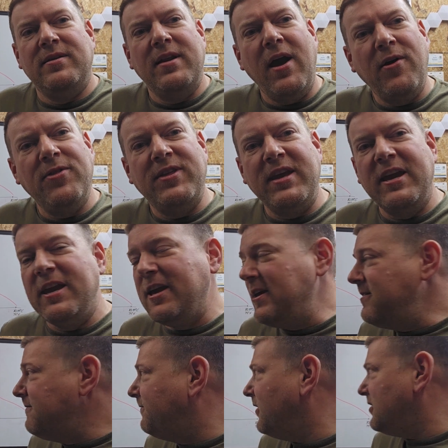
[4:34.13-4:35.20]
Now, the
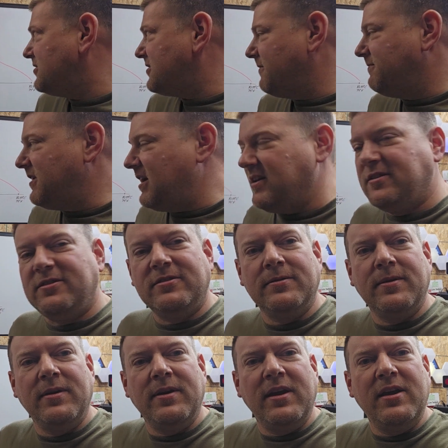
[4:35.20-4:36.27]
inverse of this
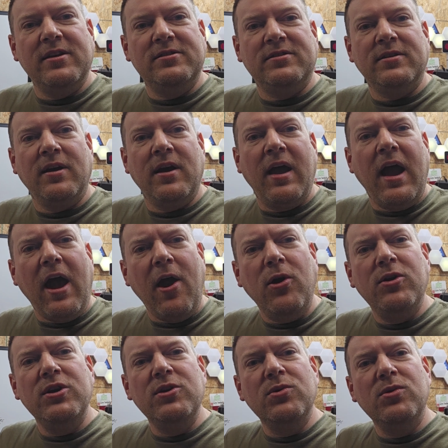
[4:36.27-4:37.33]
is
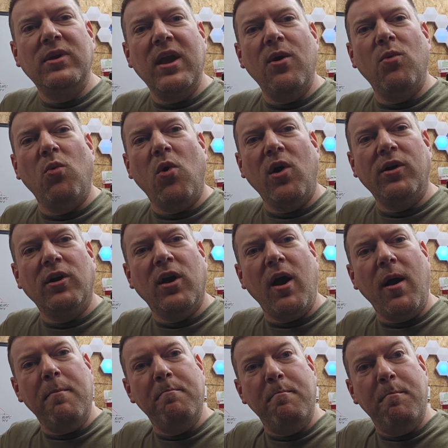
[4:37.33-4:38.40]
how do you get water
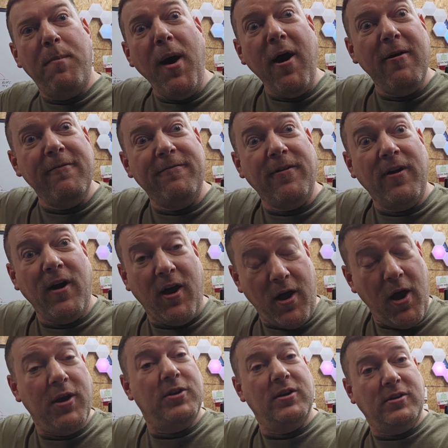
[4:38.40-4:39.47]
above
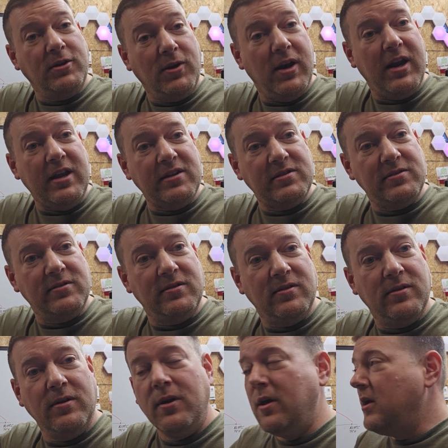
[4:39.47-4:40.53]
100 degrees?
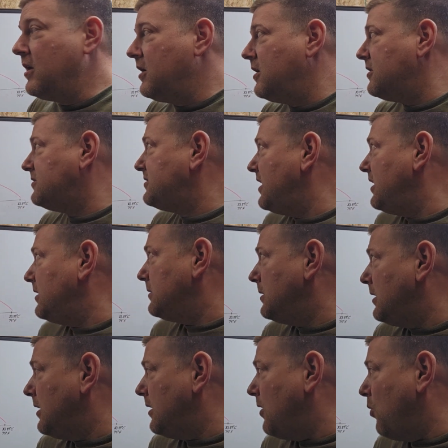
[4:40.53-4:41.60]
See,
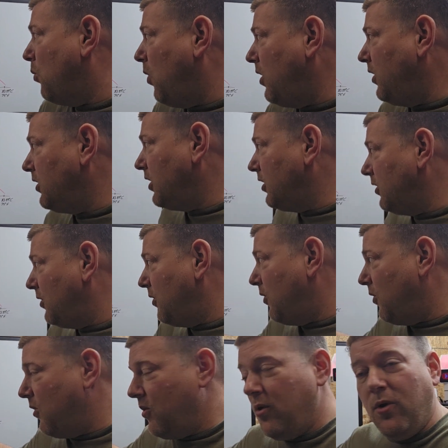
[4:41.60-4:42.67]
water
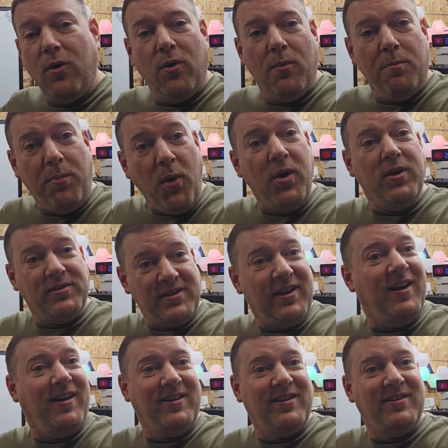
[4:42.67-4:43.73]
boils at
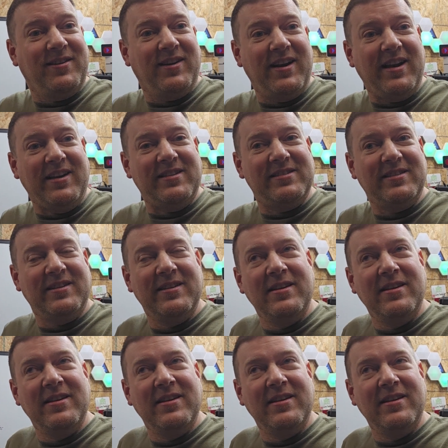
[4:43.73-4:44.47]
100 degrees.